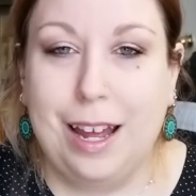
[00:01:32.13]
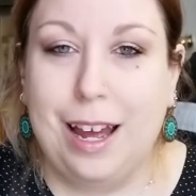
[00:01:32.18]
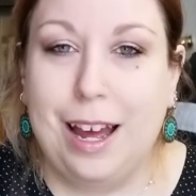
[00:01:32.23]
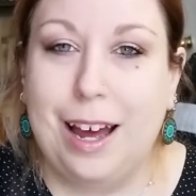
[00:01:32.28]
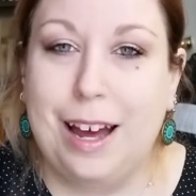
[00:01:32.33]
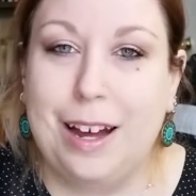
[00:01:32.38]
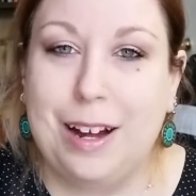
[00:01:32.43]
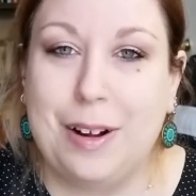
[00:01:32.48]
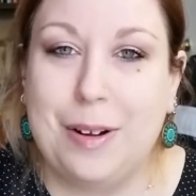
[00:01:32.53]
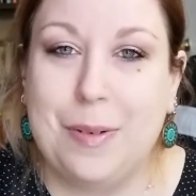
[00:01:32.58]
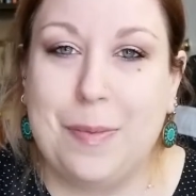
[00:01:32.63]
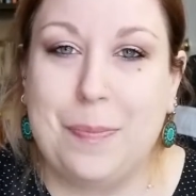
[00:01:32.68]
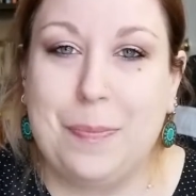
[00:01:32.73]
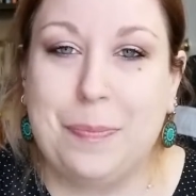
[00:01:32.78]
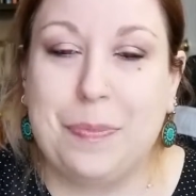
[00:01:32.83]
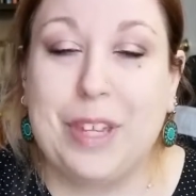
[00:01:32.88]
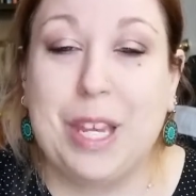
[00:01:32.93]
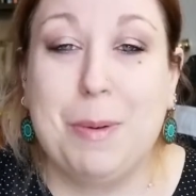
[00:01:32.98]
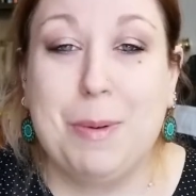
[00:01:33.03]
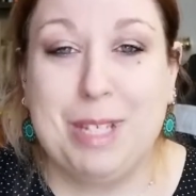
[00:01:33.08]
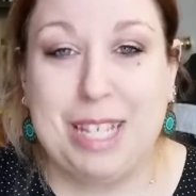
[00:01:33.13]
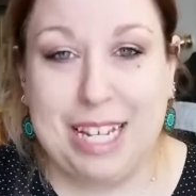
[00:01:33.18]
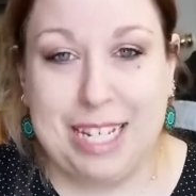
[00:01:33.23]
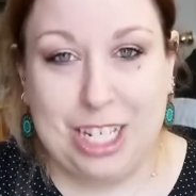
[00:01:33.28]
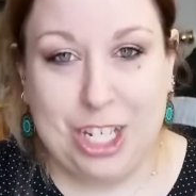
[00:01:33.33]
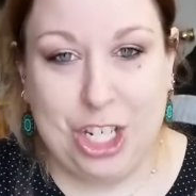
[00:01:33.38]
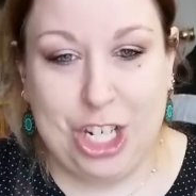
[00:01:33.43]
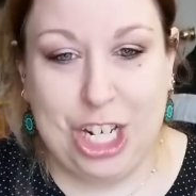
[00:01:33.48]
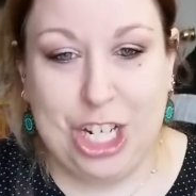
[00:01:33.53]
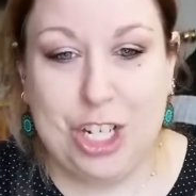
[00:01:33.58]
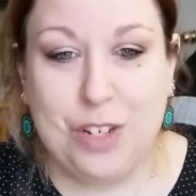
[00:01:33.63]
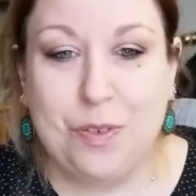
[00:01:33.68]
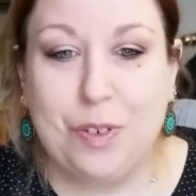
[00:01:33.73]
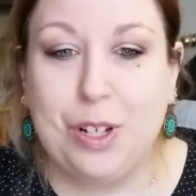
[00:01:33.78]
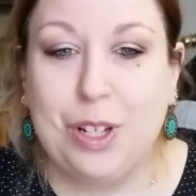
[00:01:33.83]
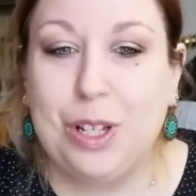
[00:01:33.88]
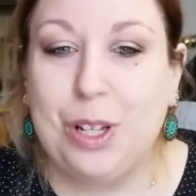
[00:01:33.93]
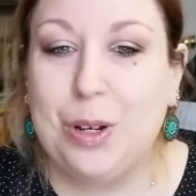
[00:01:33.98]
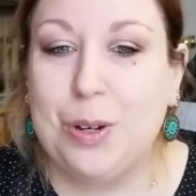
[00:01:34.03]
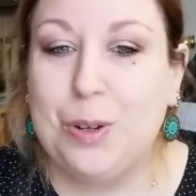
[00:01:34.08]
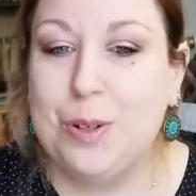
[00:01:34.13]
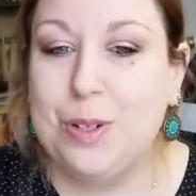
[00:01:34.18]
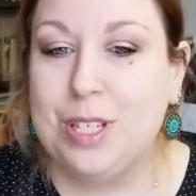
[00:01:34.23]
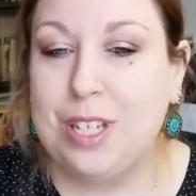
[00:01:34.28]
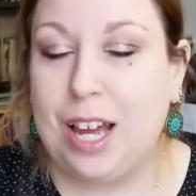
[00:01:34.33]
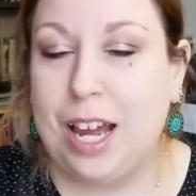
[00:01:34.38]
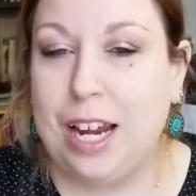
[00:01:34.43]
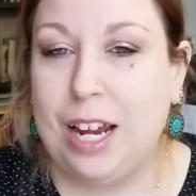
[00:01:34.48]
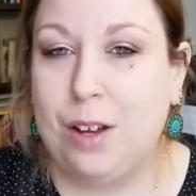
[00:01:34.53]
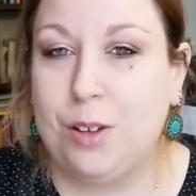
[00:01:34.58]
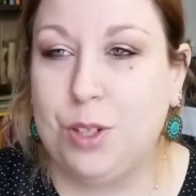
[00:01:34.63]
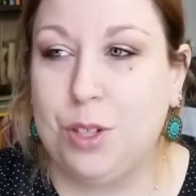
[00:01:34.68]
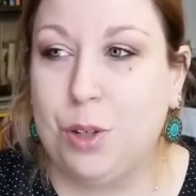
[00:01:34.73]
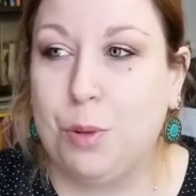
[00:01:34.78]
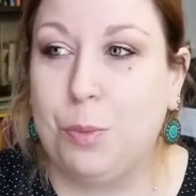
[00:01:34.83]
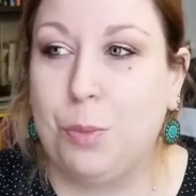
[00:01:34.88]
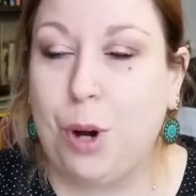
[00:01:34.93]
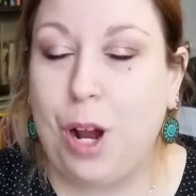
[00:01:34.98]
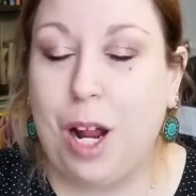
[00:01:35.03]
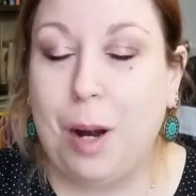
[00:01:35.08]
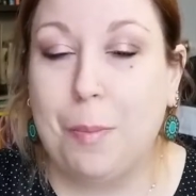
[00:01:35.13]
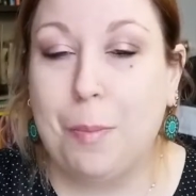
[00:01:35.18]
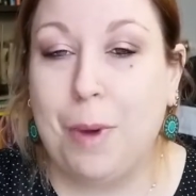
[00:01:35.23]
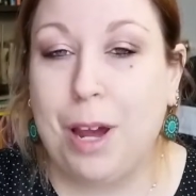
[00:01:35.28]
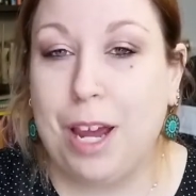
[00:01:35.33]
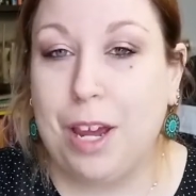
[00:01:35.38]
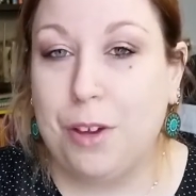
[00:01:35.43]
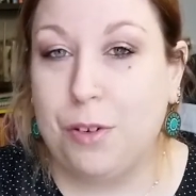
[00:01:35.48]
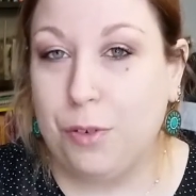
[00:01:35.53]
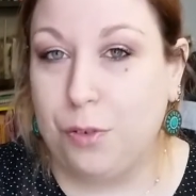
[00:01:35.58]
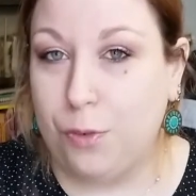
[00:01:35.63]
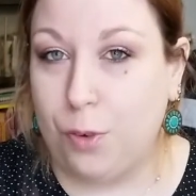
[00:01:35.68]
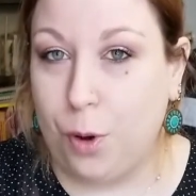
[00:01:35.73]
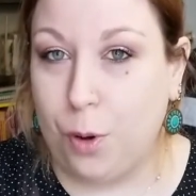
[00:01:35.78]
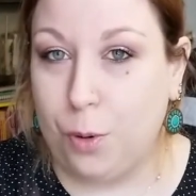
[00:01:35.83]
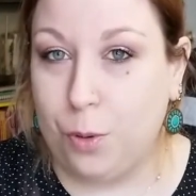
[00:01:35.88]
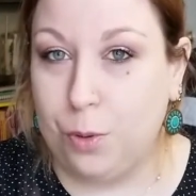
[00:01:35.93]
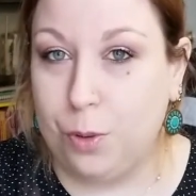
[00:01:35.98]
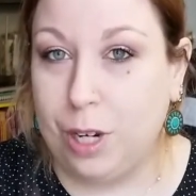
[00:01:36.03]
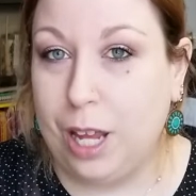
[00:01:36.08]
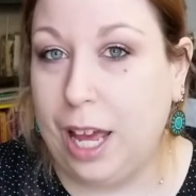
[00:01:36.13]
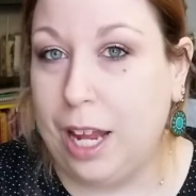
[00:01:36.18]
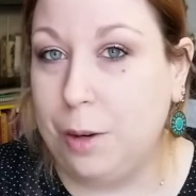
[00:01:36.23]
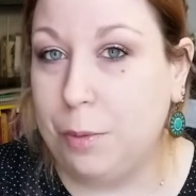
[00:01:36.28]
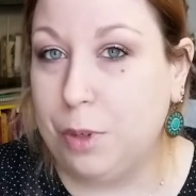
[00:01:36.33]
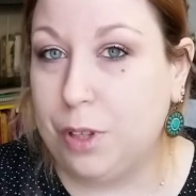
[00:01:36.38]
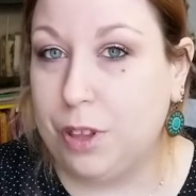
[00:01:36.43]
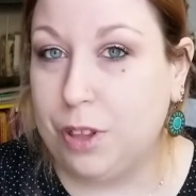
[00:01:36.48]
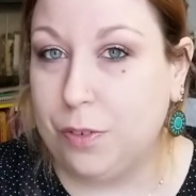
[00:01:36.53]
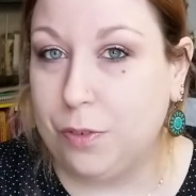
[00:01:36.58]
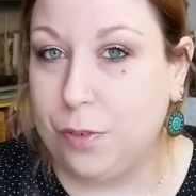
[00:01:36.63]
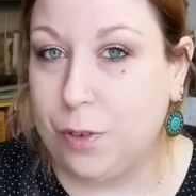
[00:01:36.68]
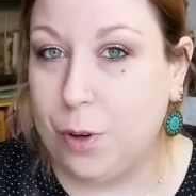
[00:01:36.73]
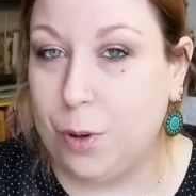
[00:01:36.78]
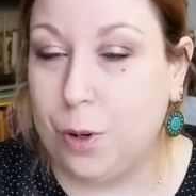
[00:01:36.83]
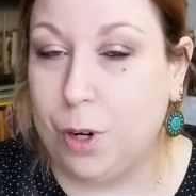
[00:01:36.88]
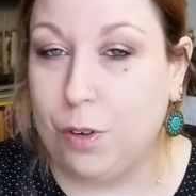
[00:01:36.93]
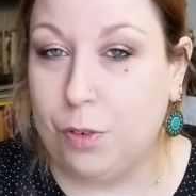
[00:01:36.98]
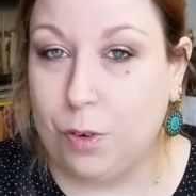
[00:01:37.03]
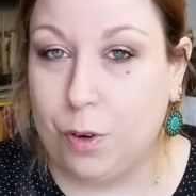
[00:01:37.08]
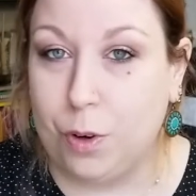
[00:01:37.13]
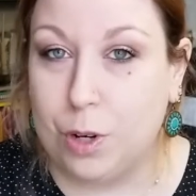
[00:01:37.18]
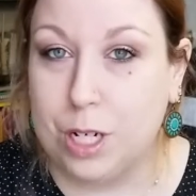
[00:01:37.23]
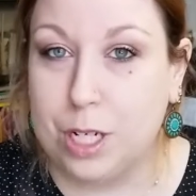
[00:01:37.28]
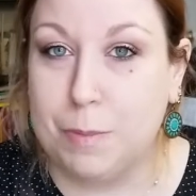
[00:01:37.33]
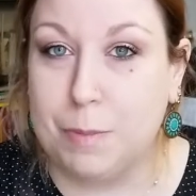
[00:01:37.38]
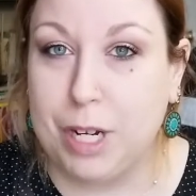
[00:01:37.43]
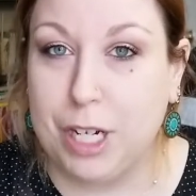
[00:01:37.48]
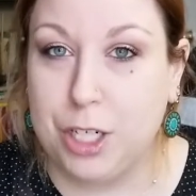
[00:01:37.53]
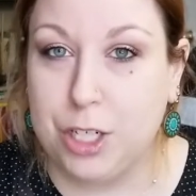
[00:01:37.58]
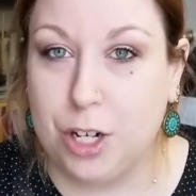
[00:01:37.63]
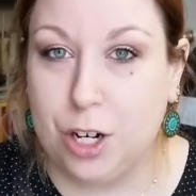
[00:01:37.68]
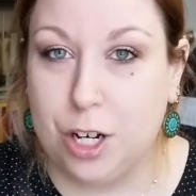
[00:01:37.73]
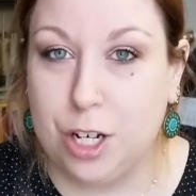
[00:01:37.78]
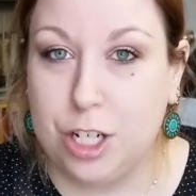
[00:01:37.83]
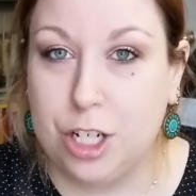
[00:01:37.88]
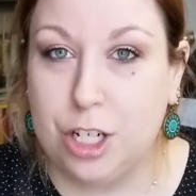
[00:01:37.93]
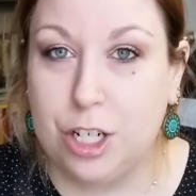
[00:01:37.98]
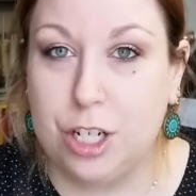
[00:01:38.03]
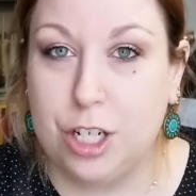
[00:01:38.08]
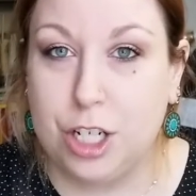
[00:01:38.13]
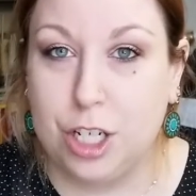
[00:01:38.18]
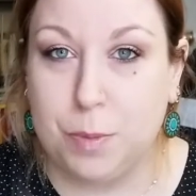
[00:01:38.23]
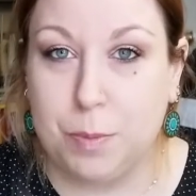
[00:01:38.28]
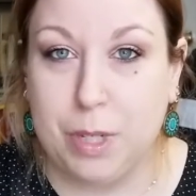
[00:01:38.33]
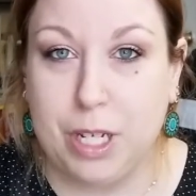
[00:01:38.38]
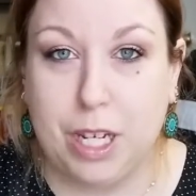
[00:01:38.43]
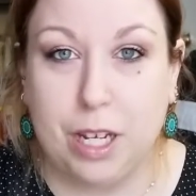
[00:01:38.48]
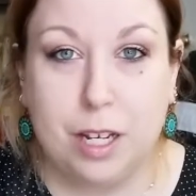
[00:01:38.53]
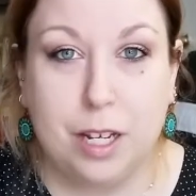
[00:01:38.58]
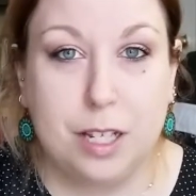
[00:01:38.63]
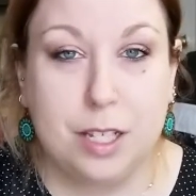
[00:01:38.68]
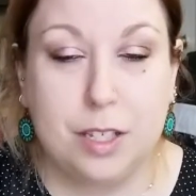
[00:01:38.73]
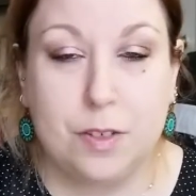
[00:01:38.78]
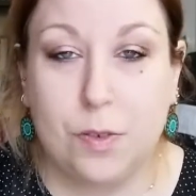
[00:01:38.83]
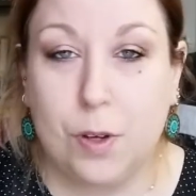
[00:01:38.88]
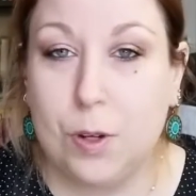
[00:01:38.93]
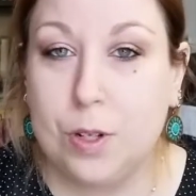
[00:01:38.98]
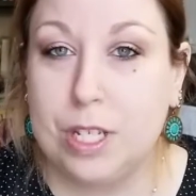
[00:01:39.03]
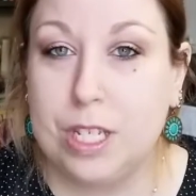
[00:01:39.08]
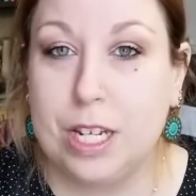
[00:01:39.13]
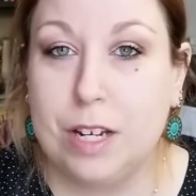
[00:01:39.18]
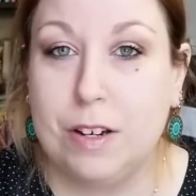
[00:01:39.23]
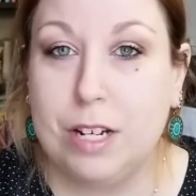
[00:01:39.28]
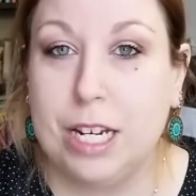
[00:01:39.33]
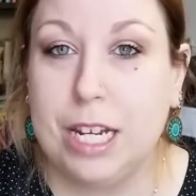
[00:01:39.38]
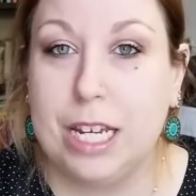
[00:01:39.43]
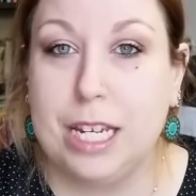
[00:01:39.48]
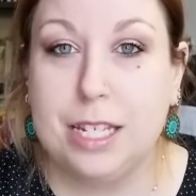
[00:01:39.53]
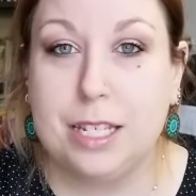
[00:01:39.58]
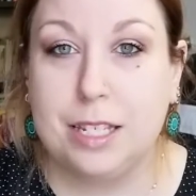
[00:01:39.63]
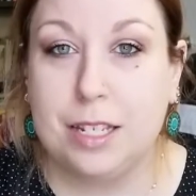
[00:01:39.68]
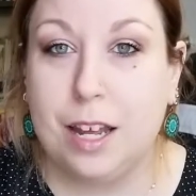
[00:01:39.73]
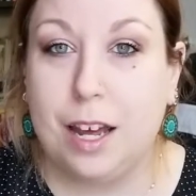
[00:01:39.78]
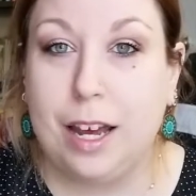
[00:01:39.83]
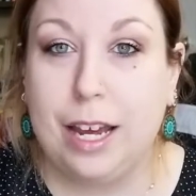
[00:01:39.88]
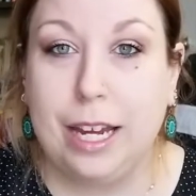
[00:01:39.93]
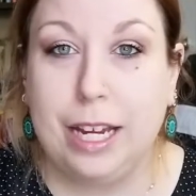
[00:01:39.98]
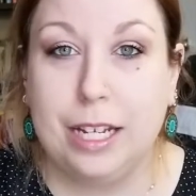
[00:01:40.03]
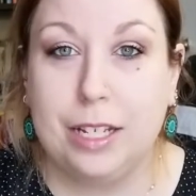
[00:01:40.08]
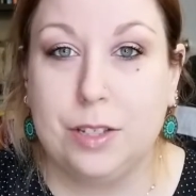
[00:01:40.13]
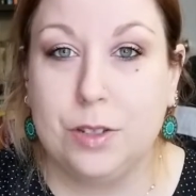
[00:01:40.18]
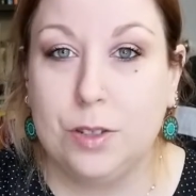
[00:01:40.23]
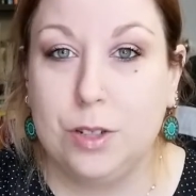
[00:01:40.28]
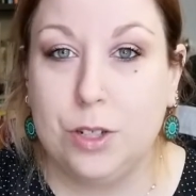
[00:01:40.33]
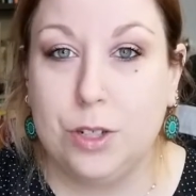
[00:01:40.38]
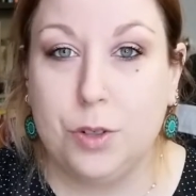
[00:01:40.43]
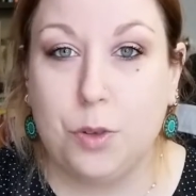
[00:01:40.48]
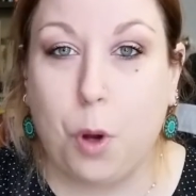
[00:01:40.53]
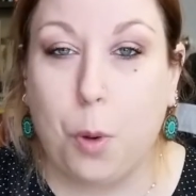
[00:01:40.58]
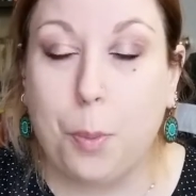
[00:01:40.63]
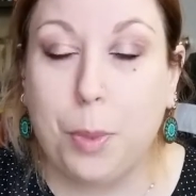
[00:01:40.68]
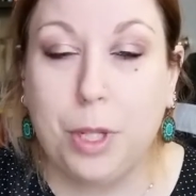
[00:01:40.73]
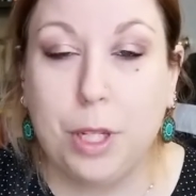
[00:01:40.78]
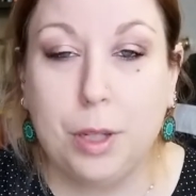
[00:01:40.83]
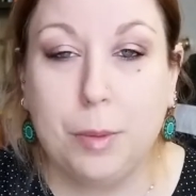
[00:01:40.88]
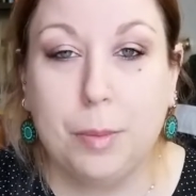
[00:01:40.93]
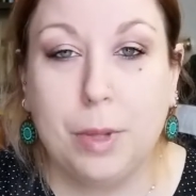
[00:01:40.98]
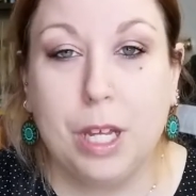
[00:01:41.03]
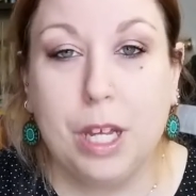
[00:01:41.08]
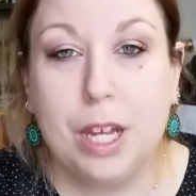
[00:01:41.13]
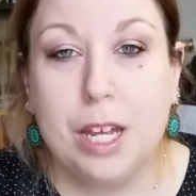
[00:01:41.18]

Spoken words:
Besides a change of clothes, I also brought my phone, and with the phone, of course, my charger, just because phones nowadays die as soon as you open them.